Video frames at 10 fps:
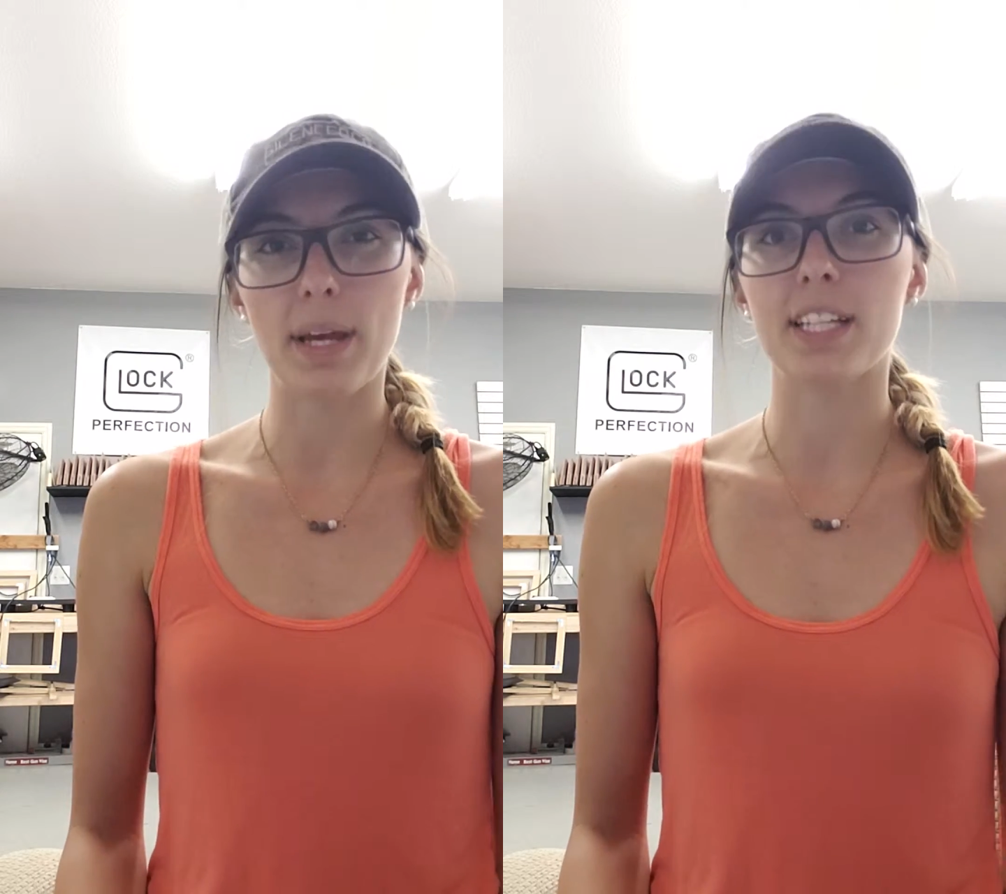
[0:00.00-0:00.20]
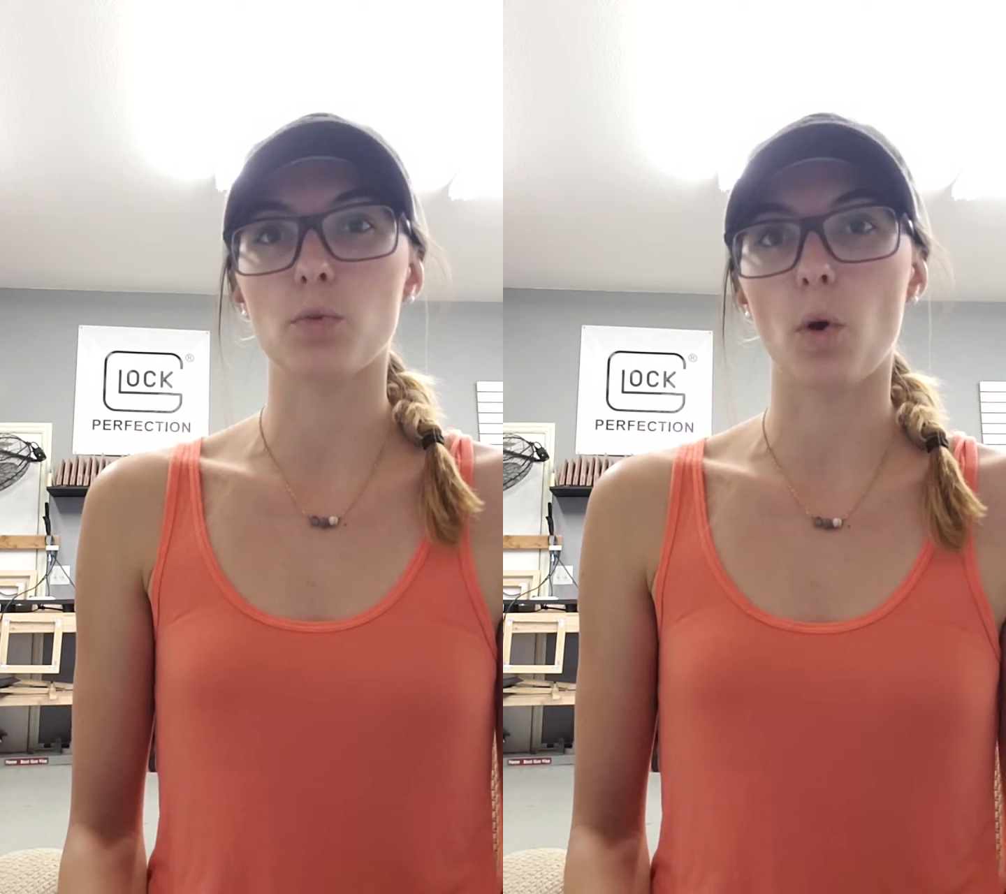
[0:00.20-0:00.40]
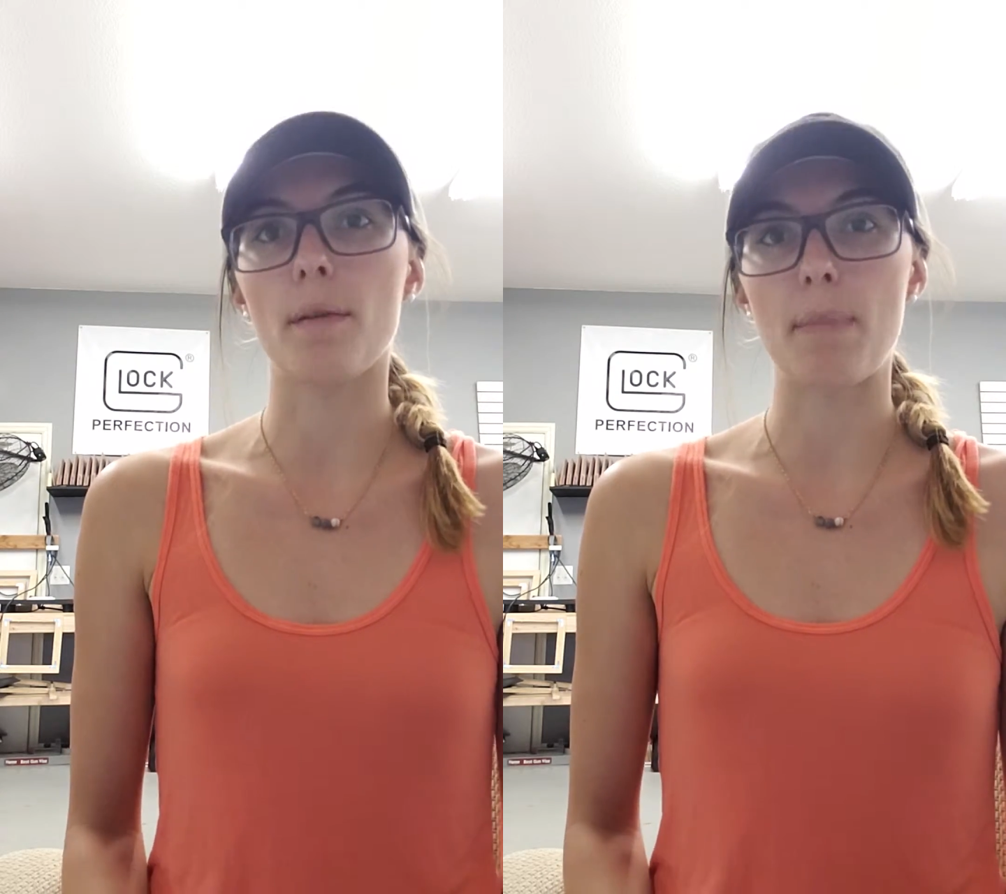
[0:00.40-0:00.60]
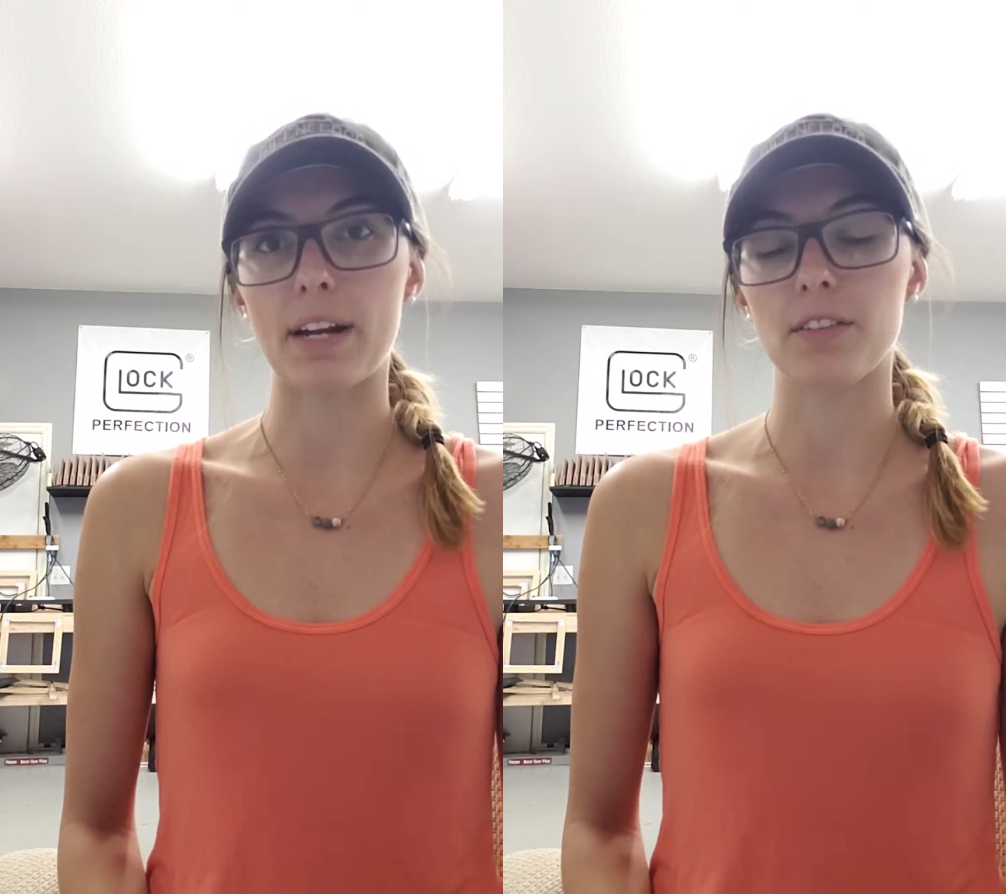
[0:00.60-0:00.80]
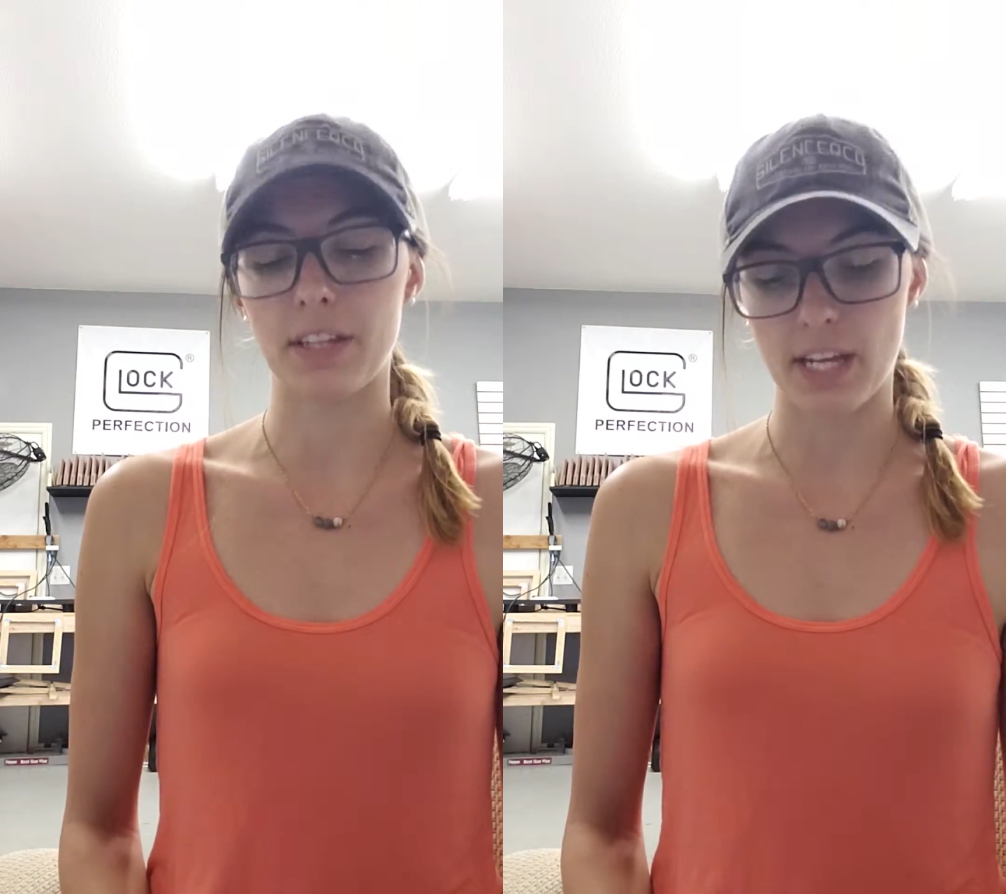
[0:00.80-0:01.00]
makes one
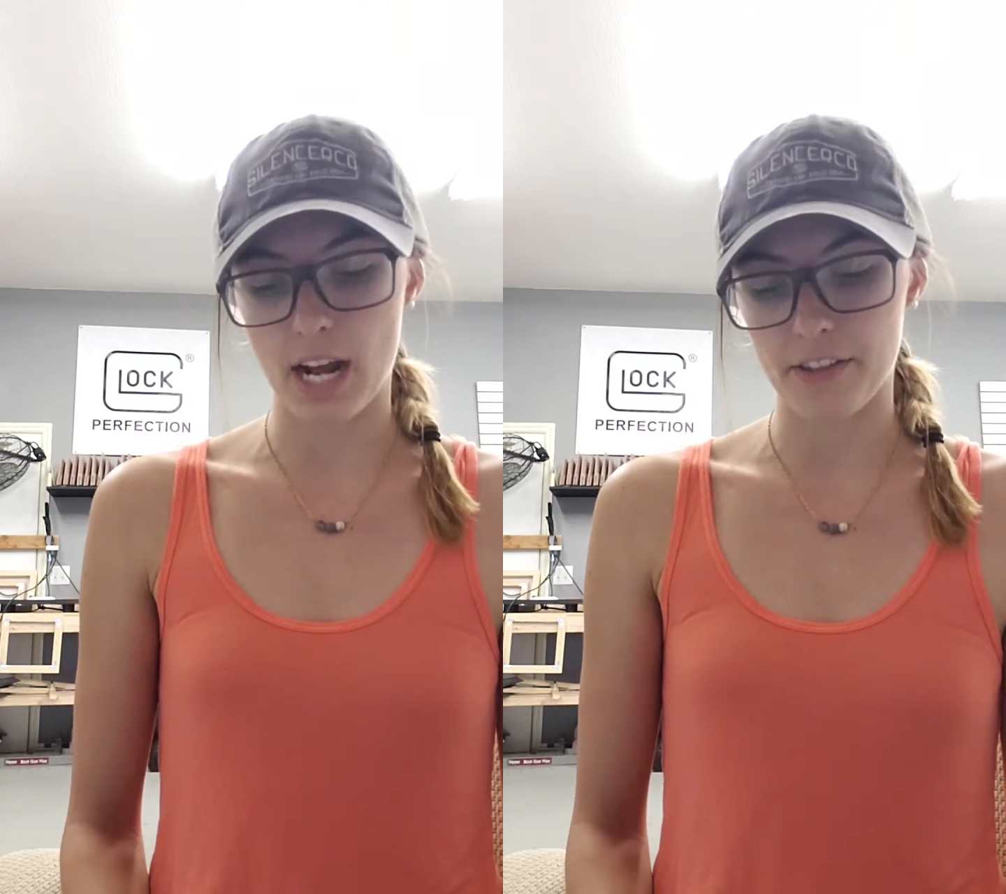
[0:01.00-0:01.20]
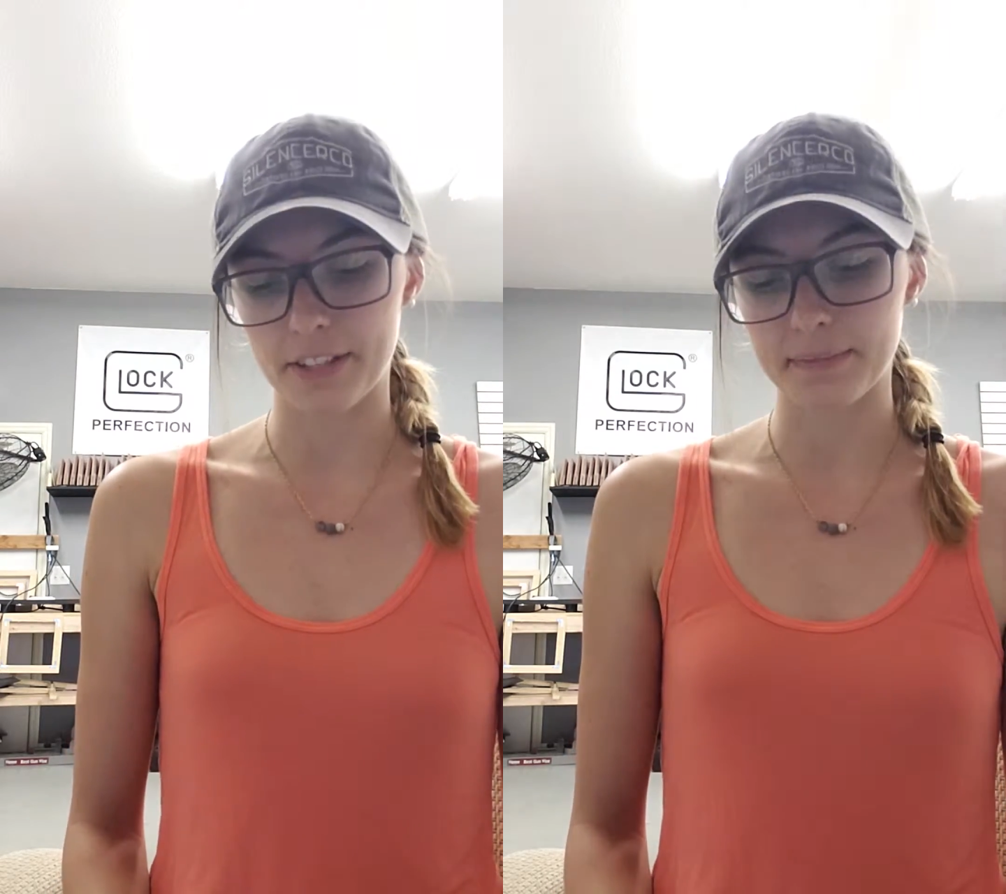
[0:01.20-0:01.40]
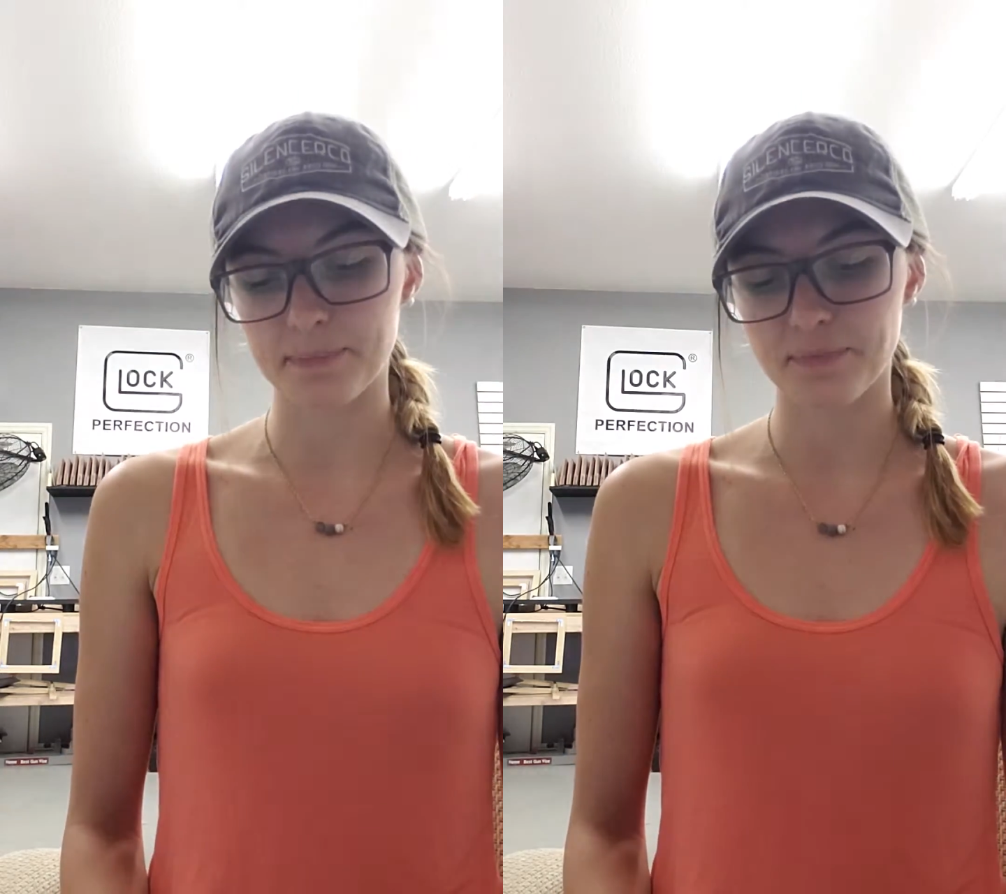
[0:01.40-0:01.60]
better than the other?